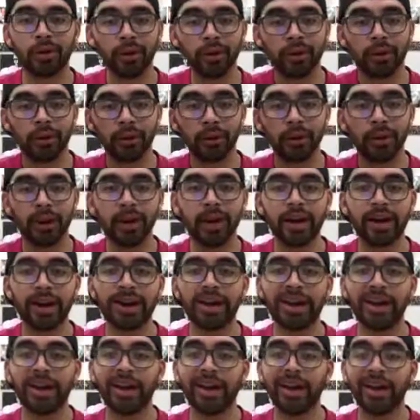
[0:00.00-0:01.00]
oh
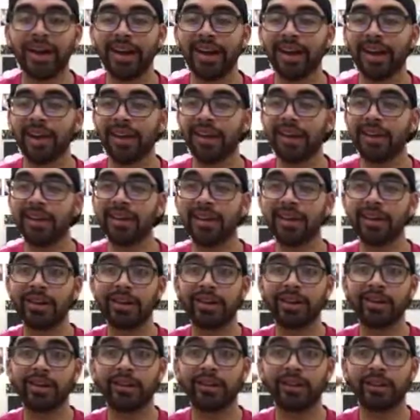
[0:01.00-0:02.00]
why
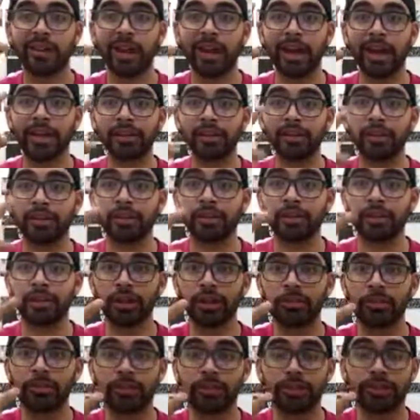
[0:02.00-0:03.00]
can't, you're
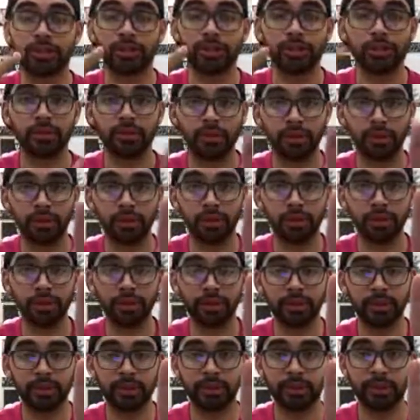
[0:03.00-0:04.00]
gonna put your
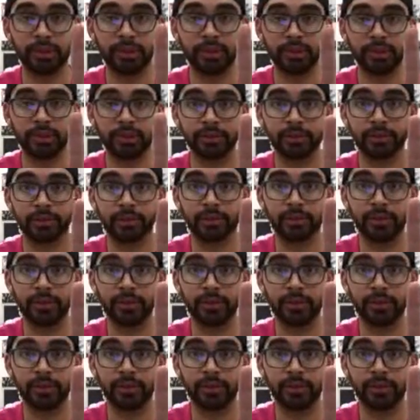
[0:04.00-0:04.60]
2 index fingers.